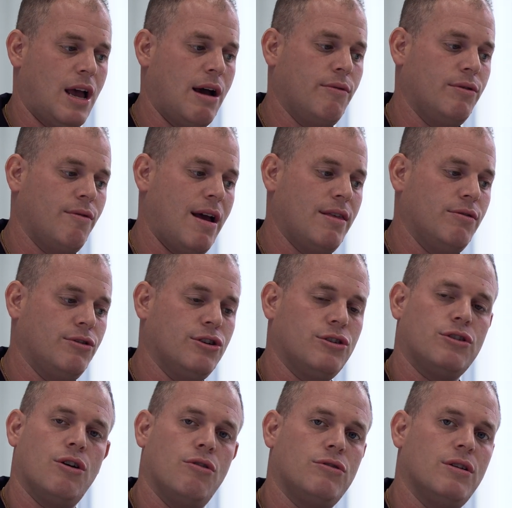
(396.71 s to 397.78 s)
I would rather
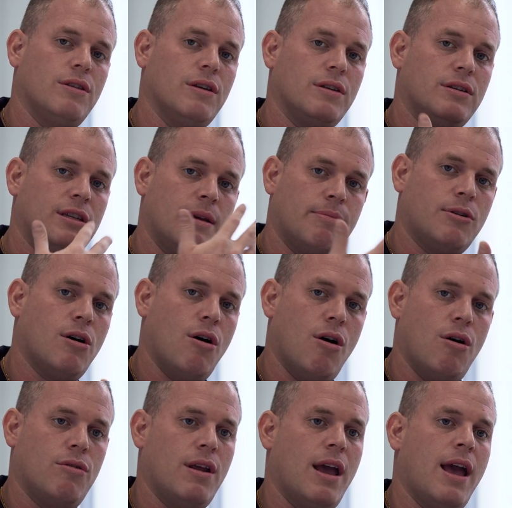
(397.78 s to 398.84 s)
just go to the zip
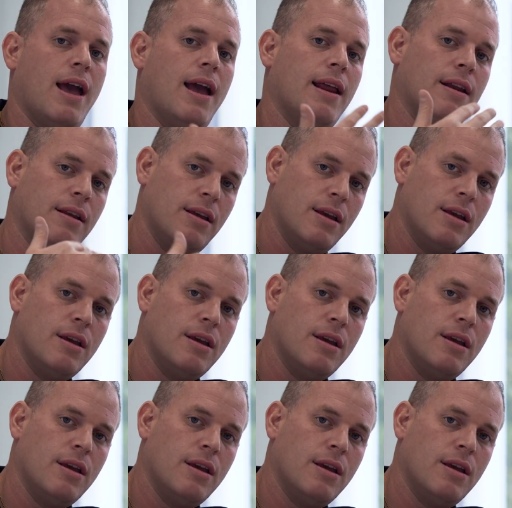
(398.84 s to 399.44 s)
code and